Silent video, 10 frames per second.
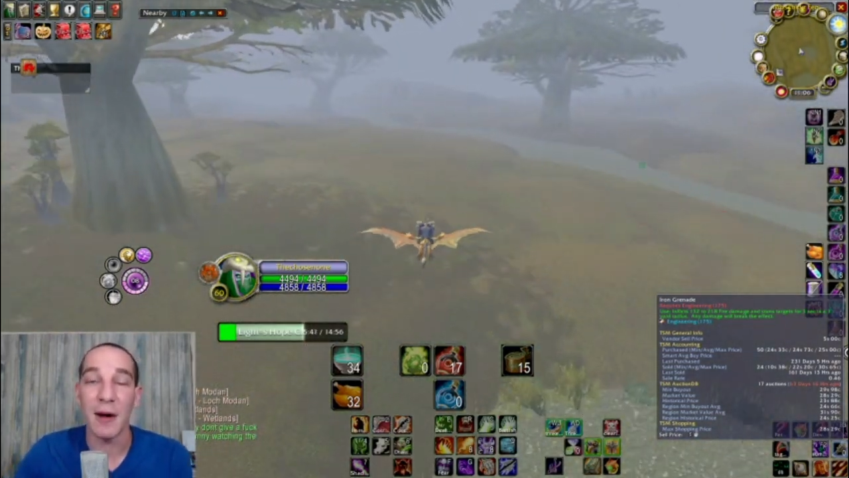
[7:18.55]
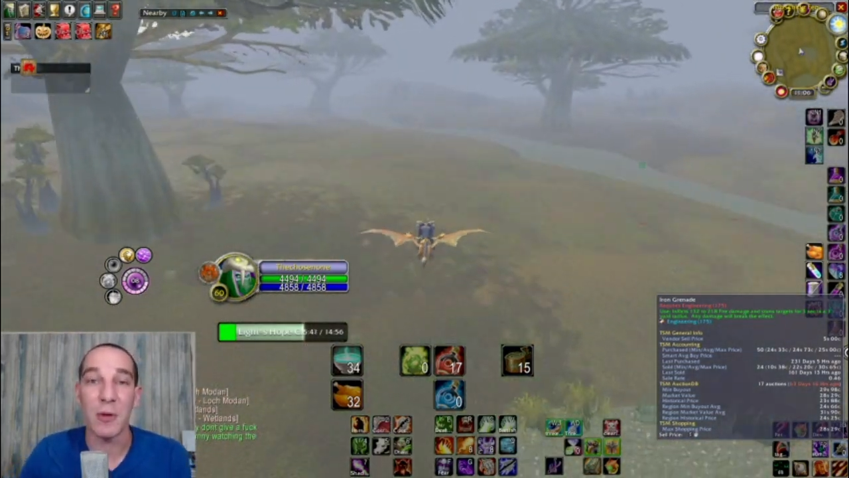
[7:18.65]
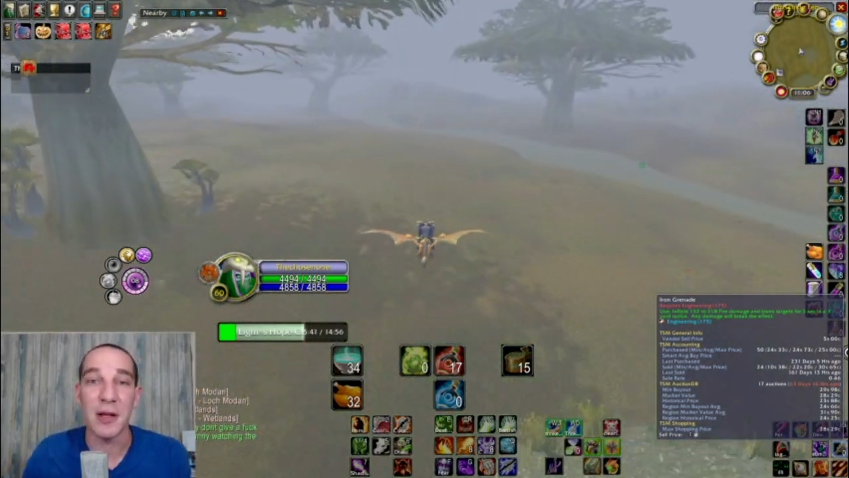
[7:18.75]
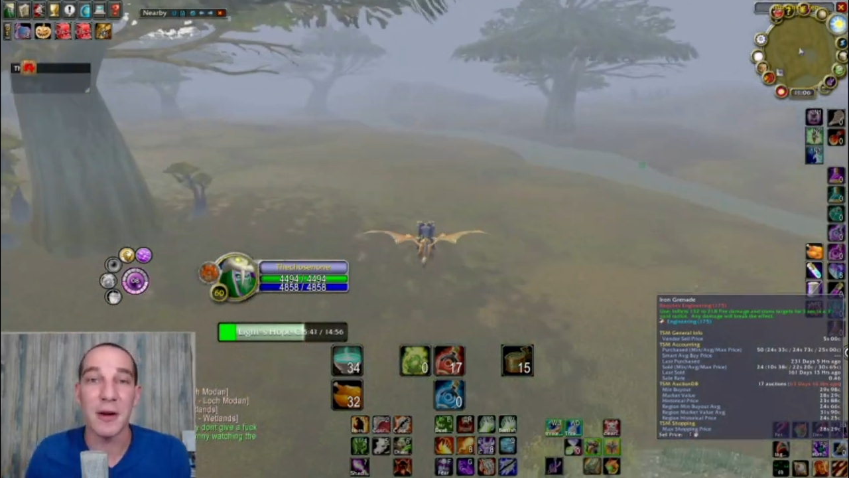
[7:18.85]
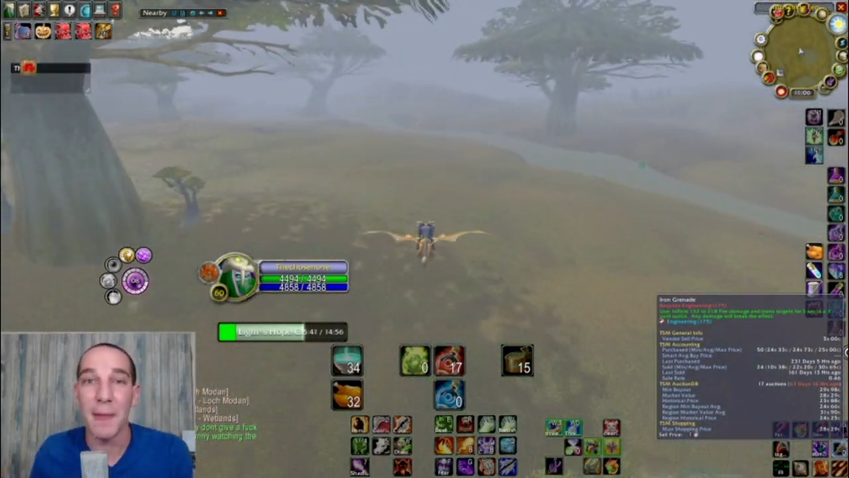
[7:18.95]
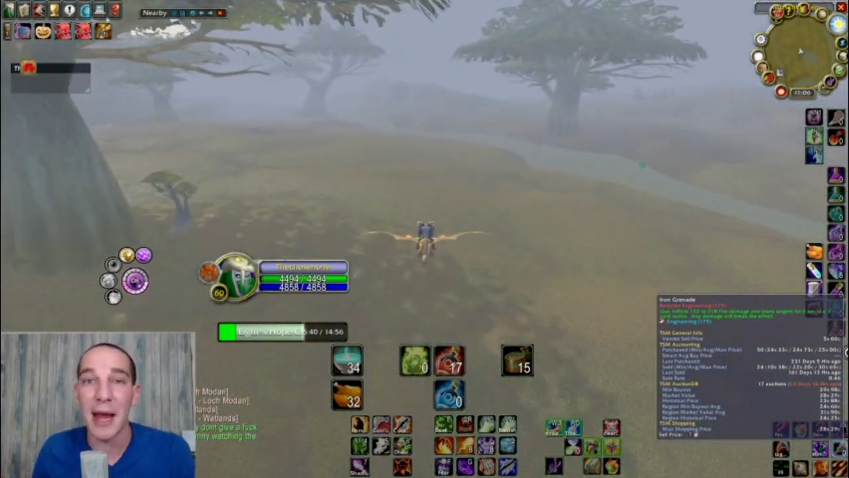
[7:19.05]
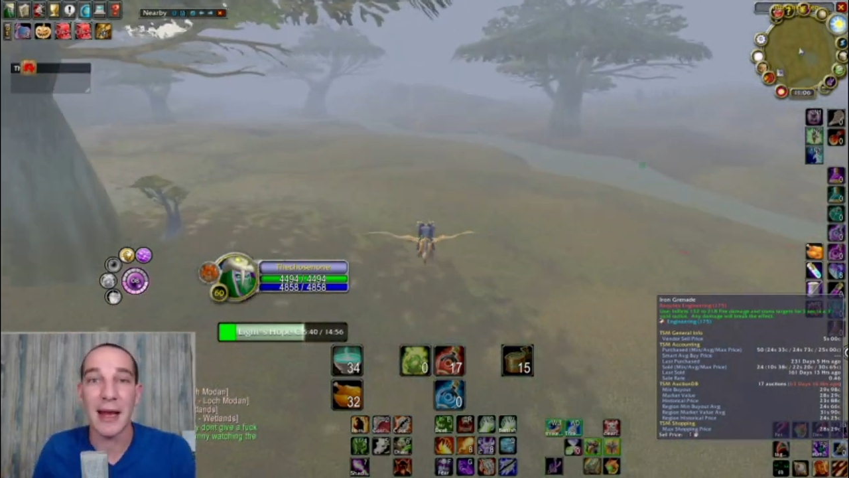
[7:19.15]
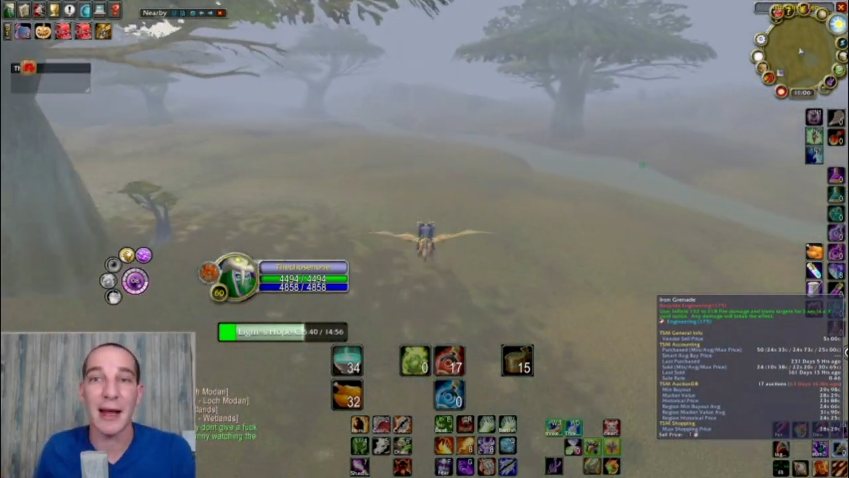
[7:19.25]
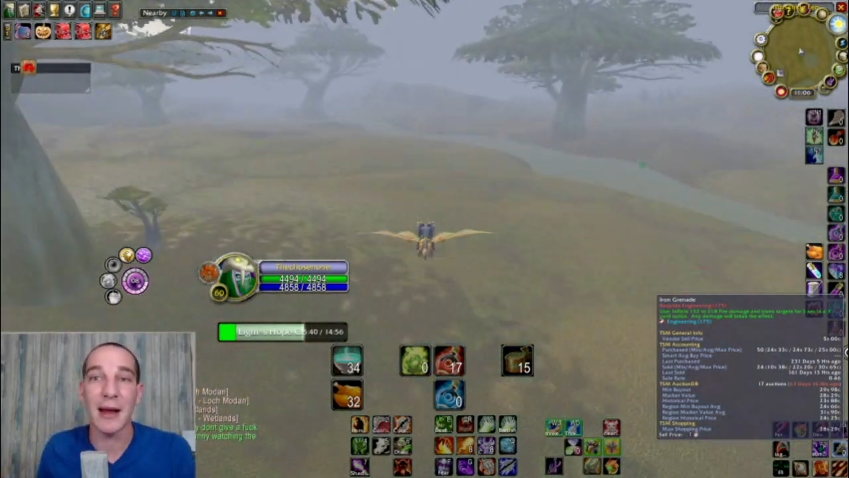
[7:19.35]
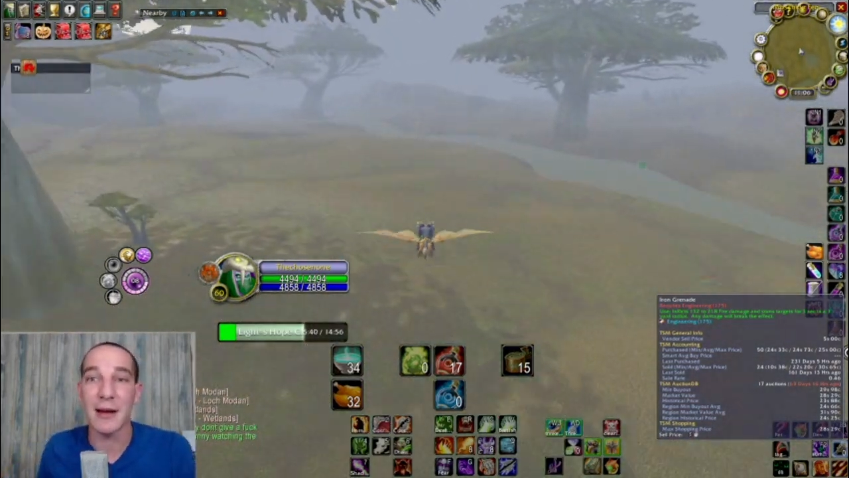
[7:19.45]
when you're
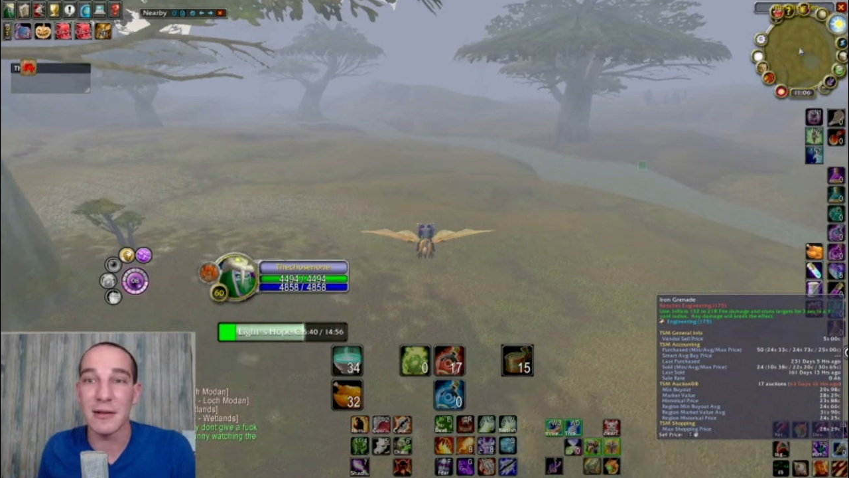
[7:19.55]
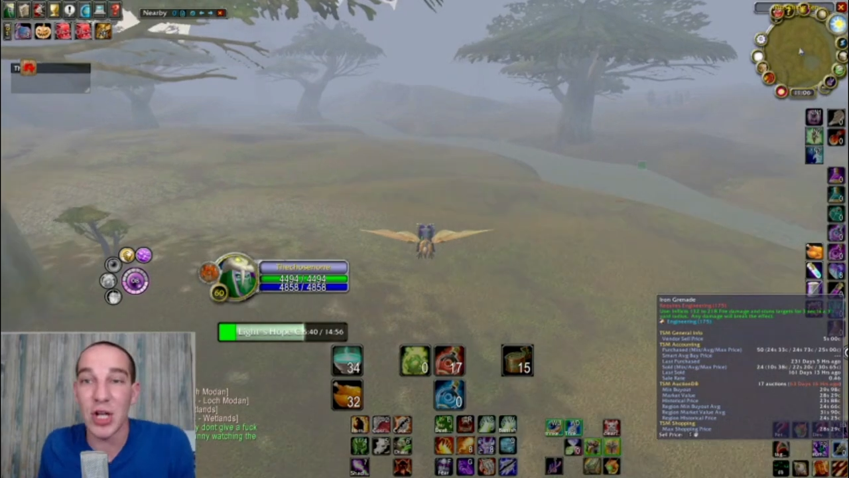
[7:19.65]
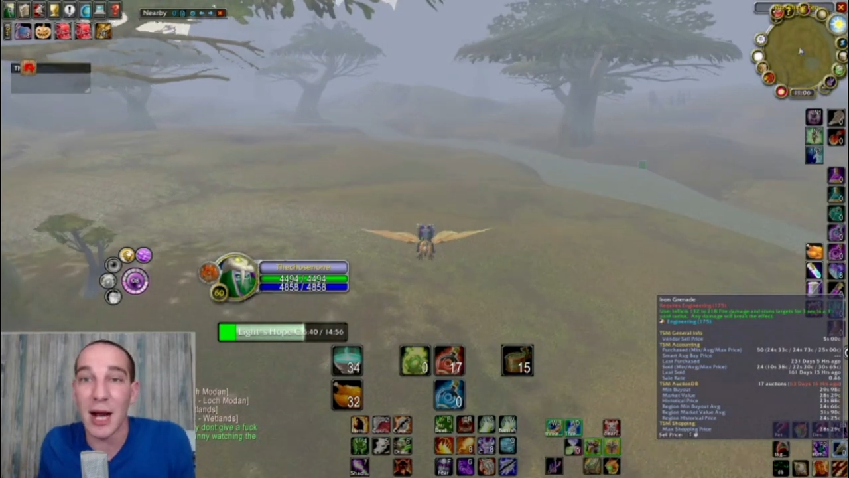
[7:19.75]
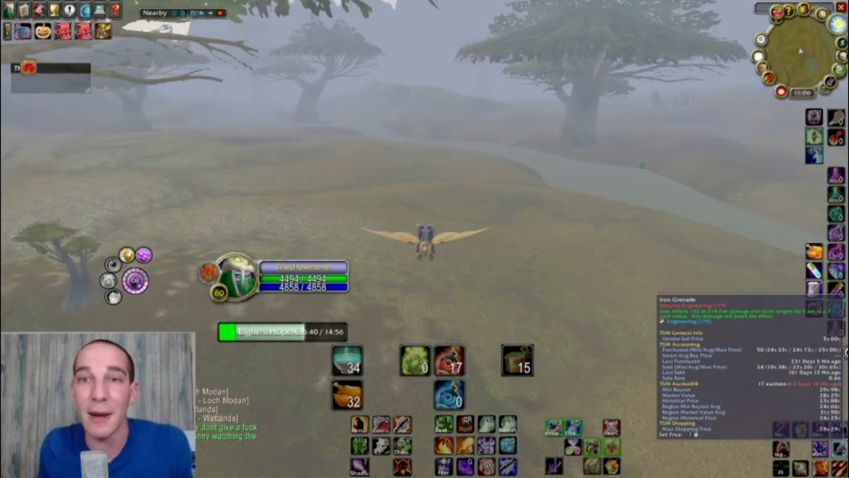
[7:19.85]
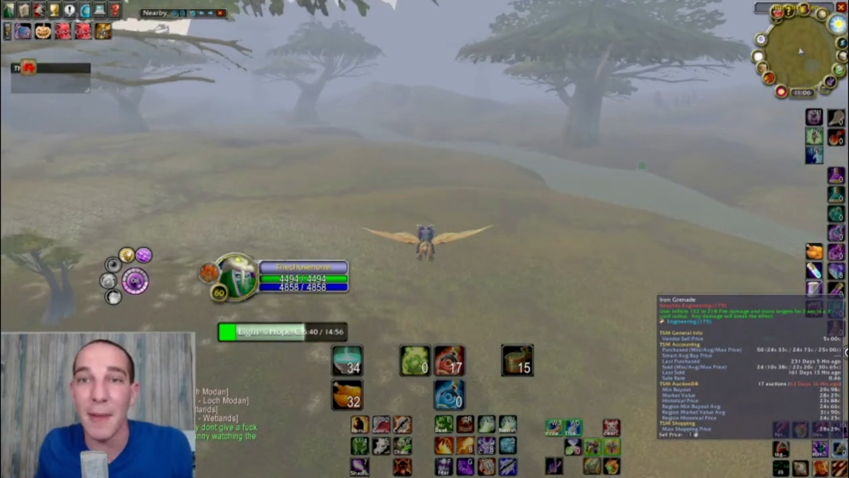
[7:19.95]
making trying